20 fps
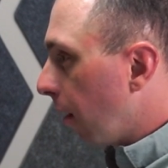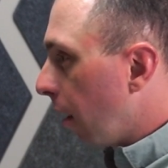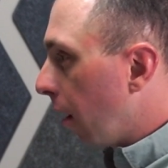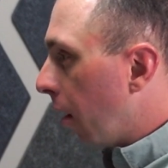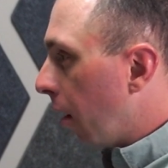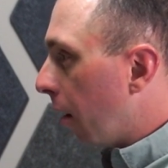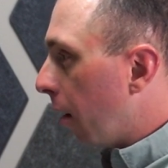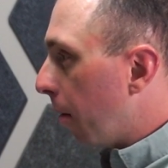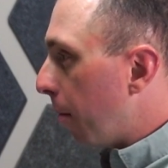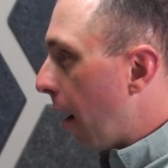
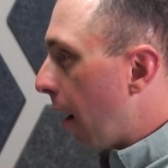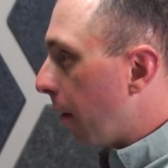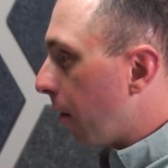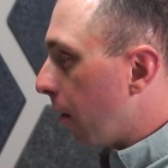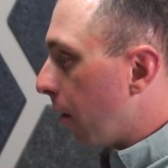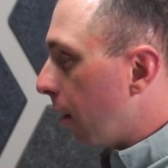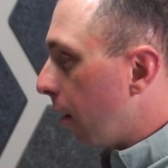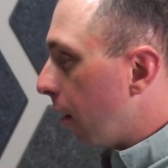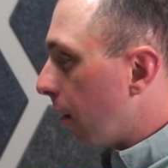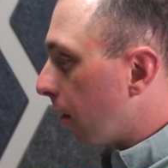after
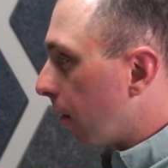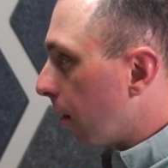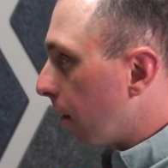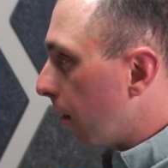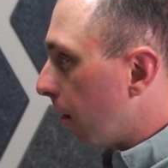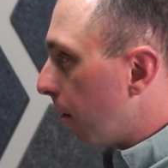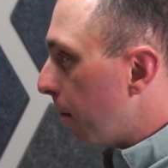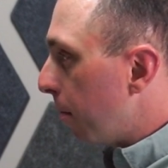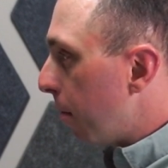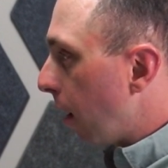these
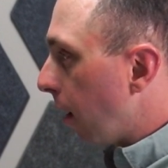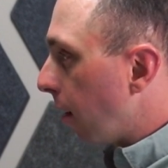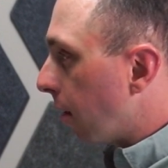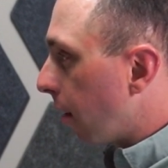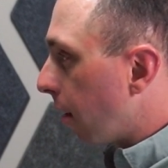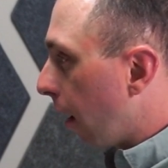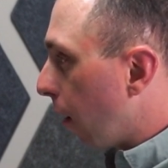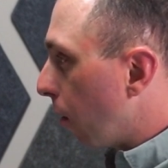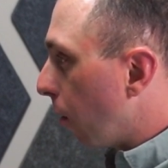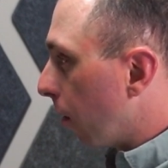many
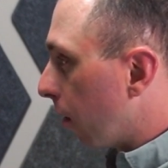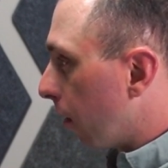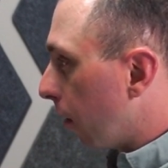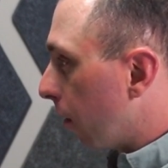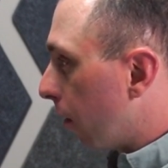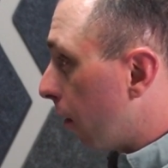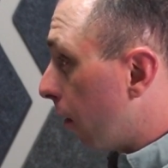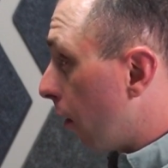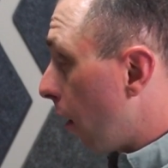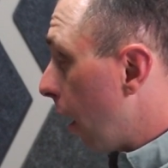cycles
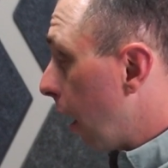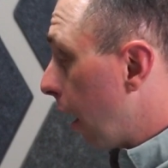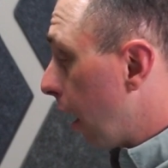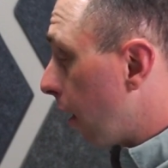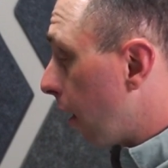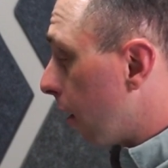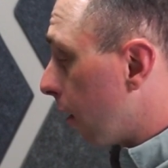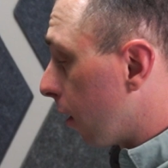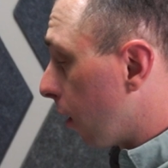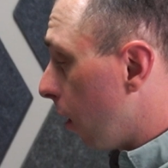of trying to
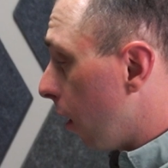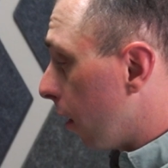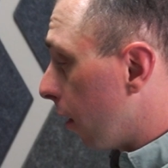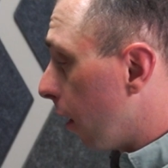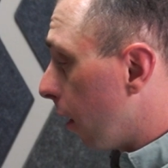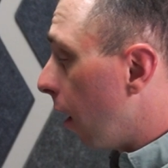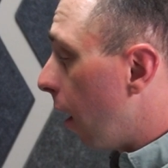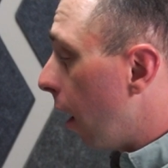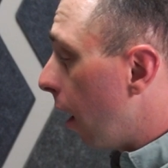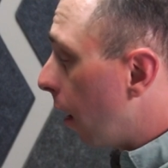get this across
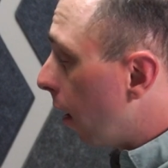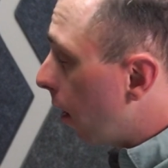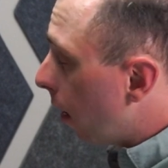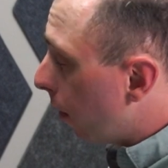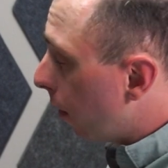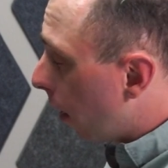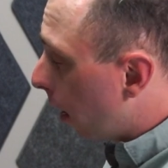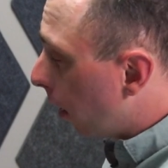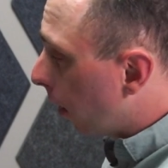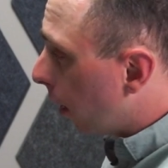the line, and they
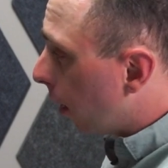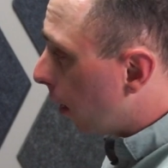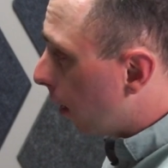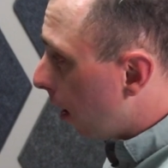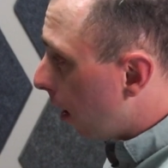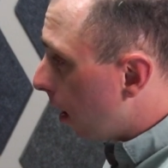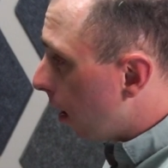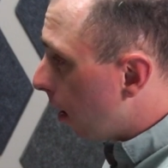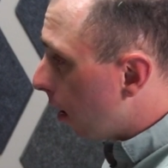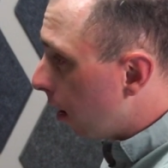finally
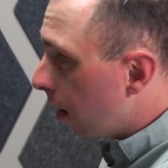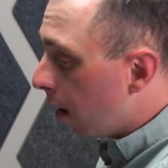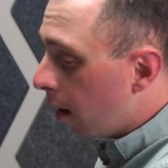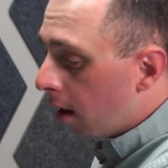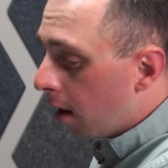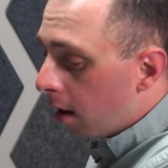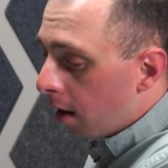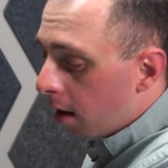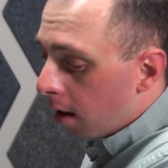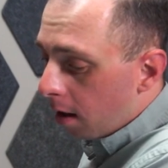did.
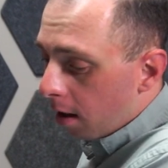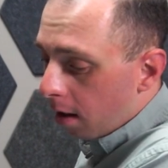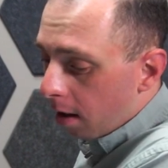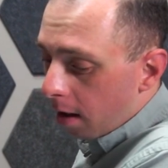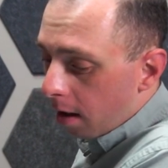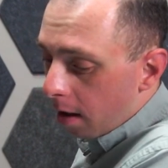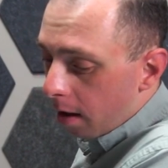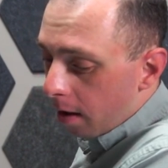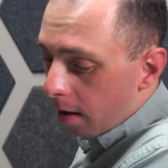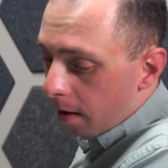
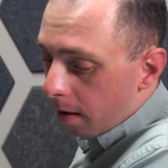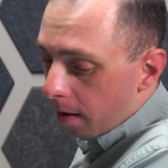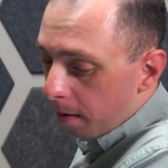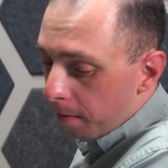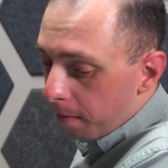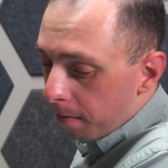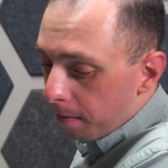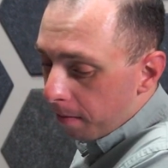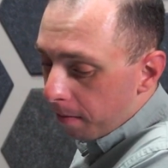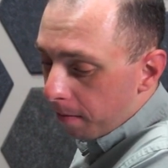
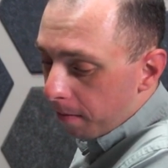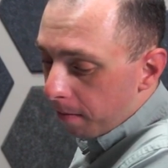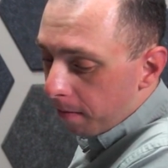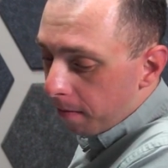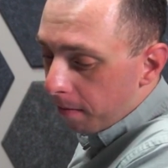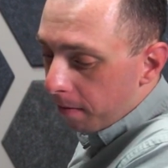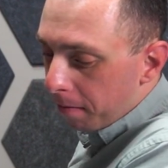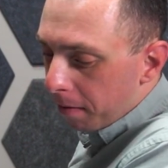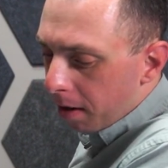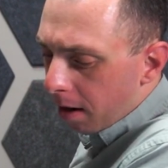
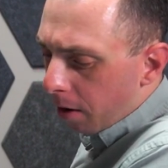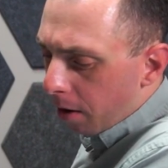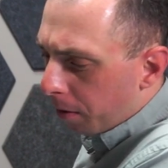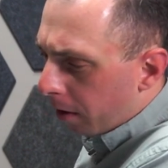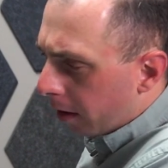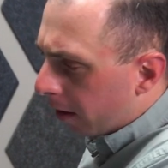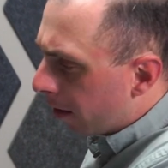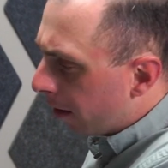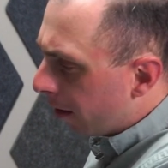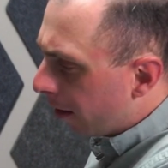
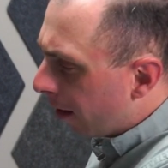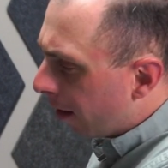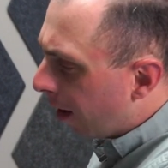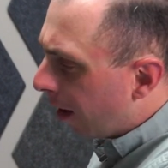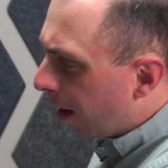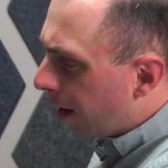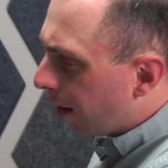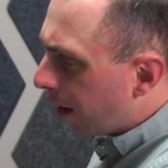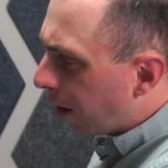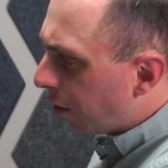What
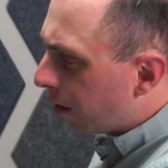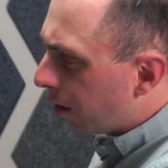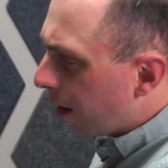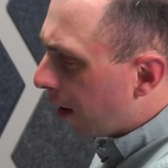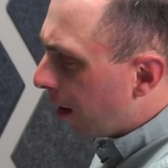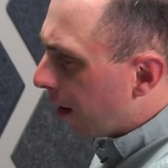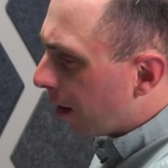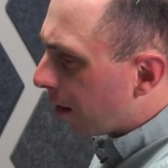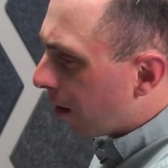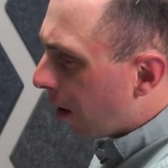
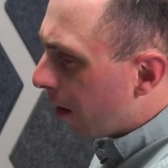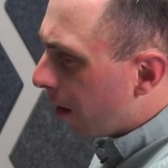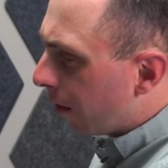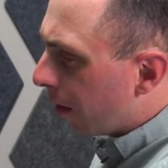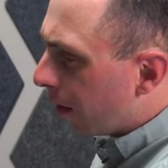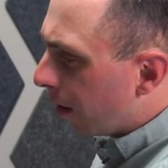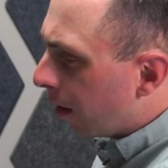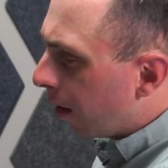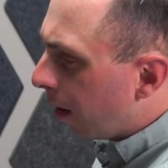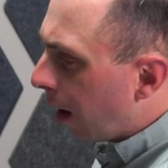legislating is
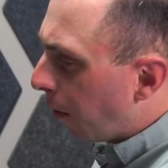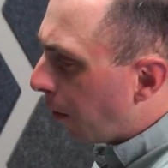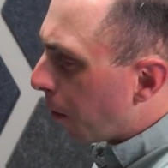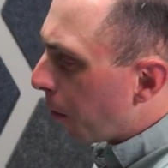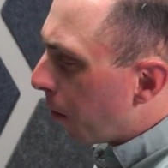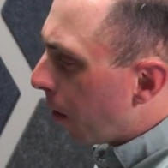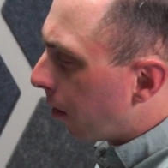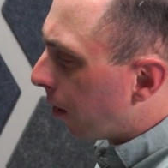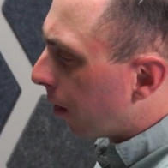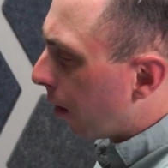often, everyone
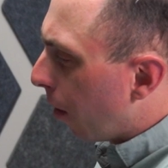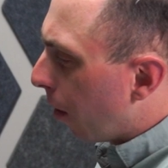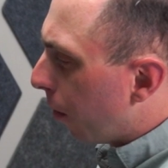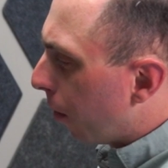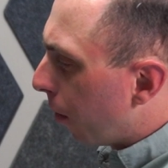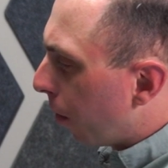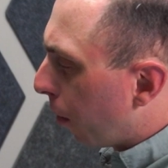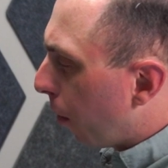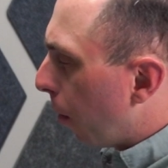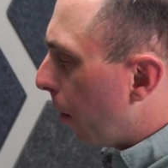wants to go
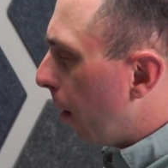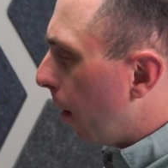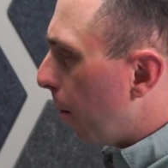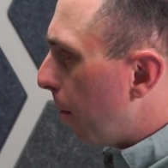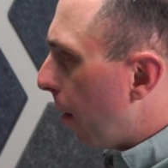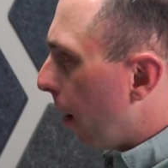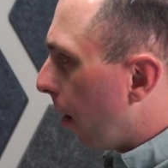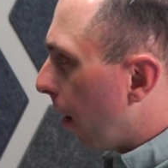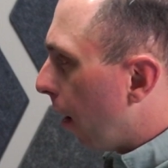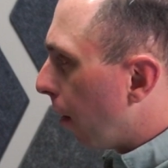throw a Hail
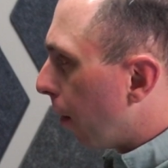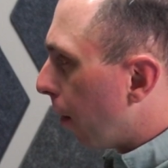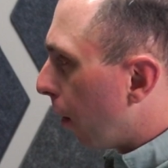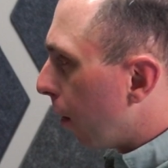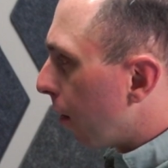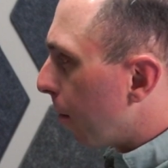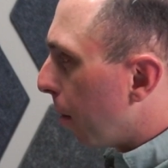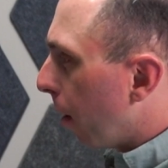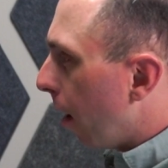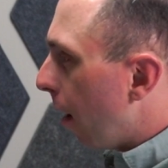Mary on the
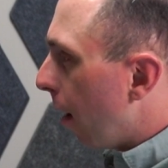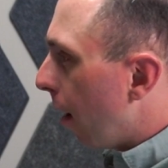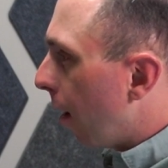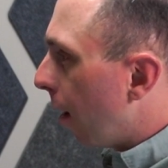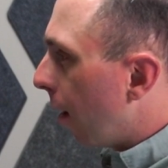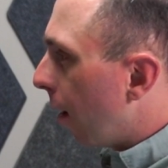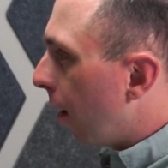first play,